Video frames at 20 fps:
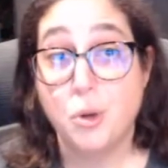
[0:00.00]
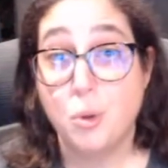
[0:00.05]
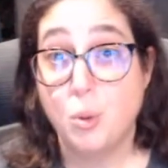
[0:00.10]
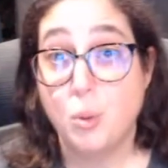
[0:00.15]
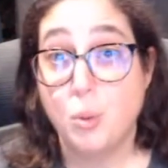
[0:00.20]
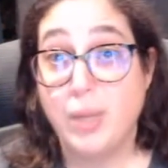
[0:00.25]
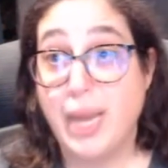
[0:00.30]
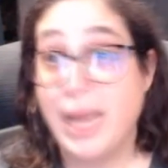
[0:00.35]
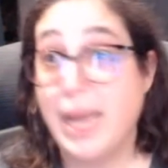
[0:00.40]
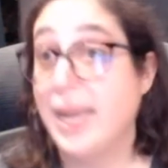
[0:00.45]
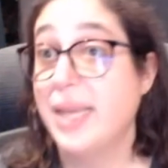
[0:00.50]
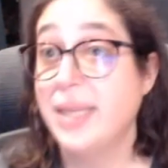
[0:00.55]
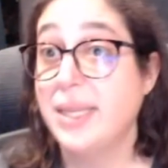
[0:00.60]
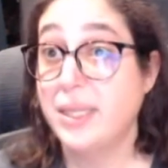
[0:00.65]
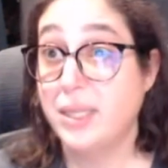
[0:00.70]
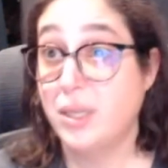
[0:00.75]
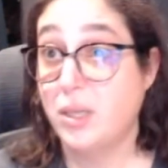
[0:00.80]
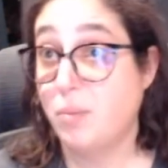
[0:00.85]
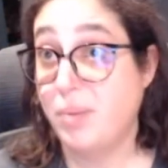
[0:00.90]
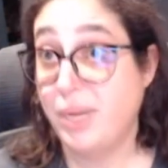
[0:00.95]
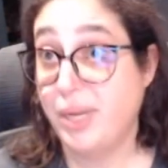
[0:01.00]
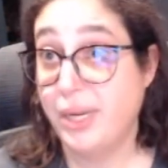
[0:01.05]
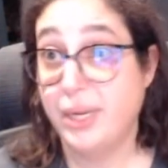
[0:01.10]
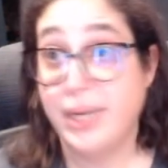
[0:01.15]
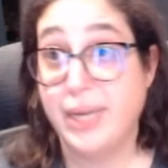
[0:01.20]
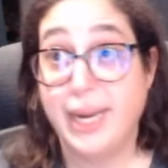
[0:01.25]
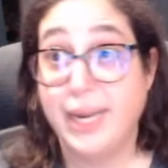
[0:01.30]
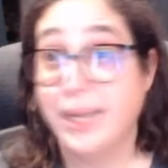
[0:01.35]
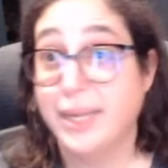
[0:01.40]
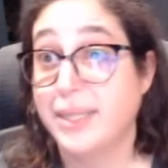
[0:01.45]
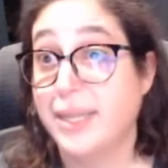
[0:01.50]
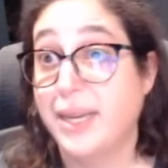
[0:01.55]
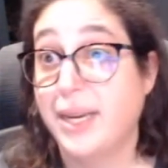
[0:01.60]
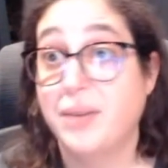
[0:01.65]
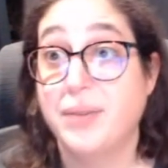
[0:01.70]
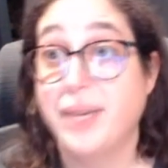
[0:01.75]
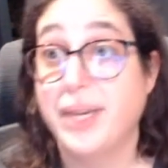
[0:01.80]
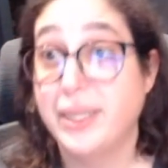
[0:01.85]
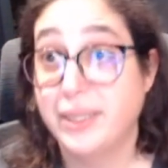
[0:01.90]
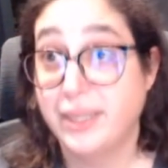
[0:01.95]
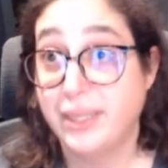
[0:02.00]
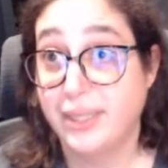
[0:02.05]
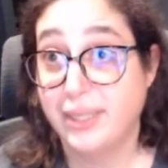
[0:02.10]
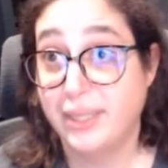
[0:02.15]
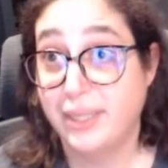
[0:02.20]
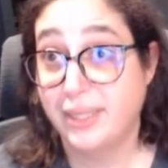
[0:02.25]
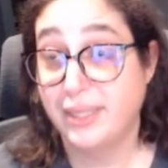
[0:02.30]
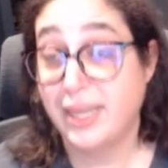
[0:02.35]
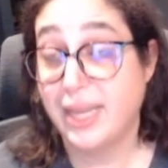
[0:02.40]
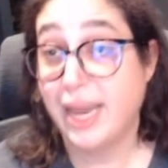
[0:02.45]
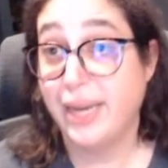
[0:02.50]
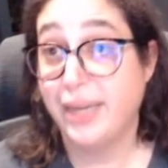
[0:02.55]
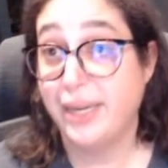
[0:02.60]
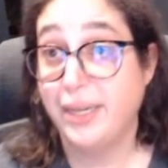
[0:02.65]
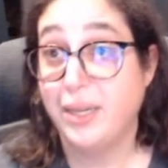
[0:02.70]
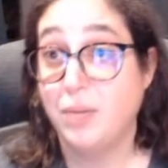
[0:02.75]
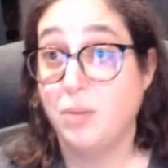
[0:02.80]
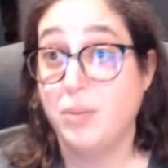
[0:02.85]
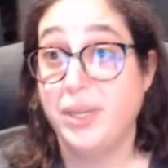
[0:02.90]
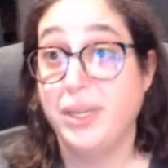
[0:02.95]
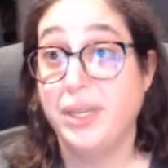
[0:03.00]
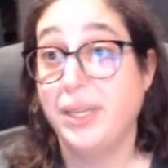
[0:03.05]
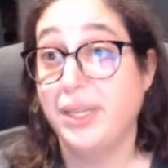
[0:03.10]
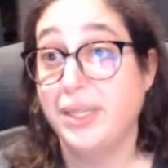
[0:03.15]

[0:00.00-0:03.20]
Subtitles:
get us to be an anti-racist society. We need